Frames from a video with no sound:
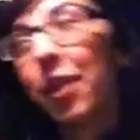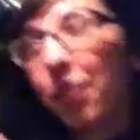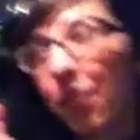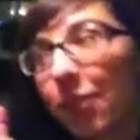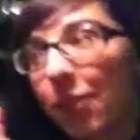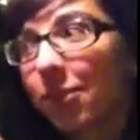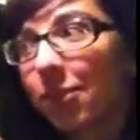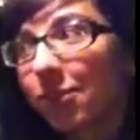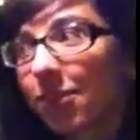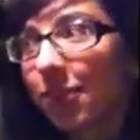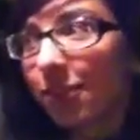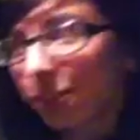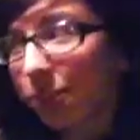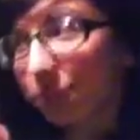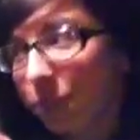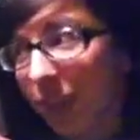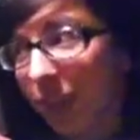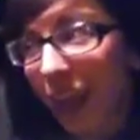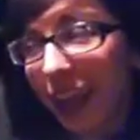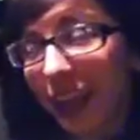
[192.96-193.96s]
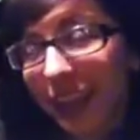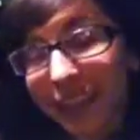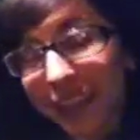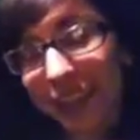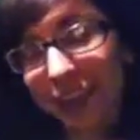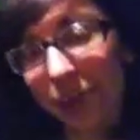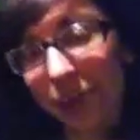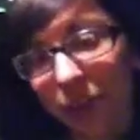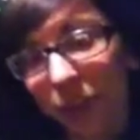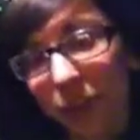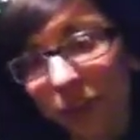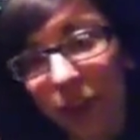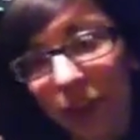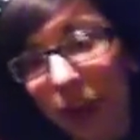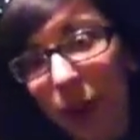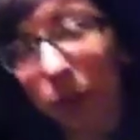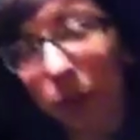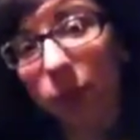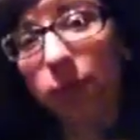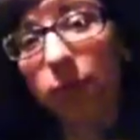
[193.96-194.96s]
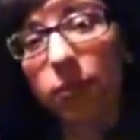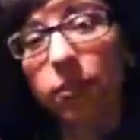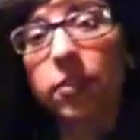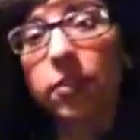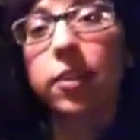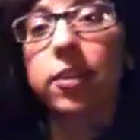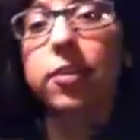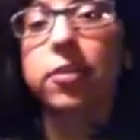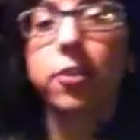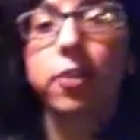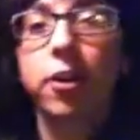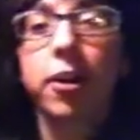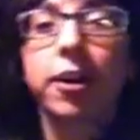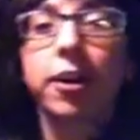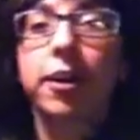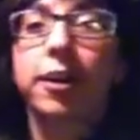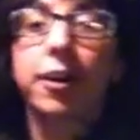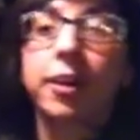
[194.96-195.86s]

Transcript: this fat kid on the top of a seesaw,